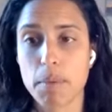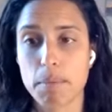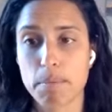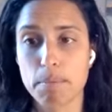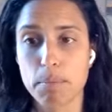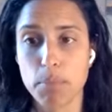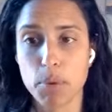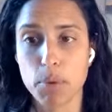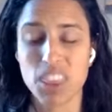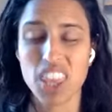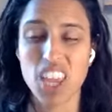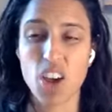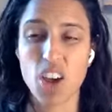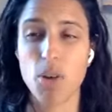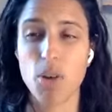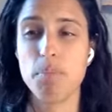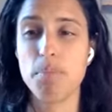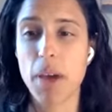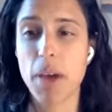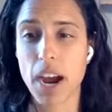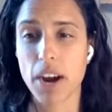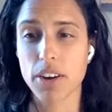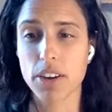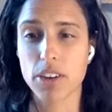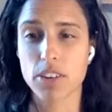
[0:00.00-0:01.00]
get what they call
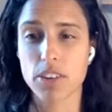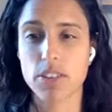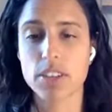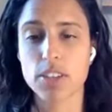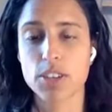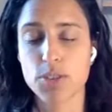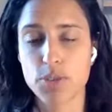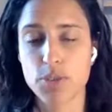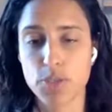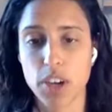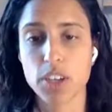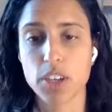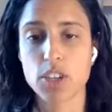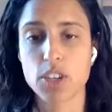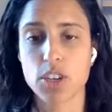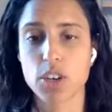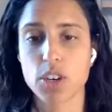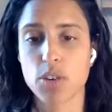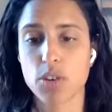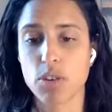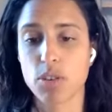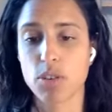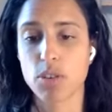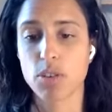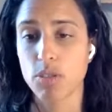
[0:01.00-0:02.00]
barrier dysfunction
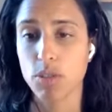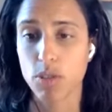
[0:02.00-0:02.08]
or,